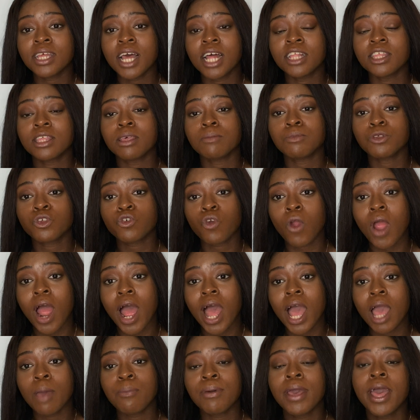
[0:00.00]
and
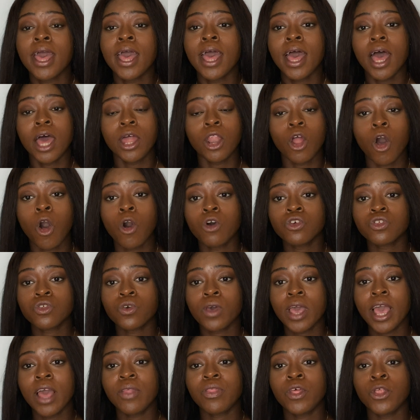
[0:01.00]
subscribe and also
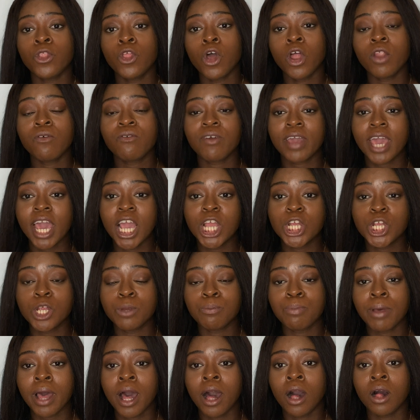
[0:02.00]
hit the notification
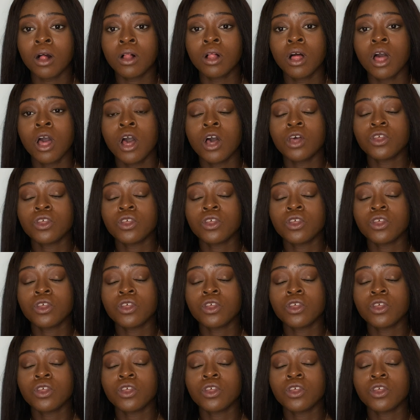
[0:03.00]
bell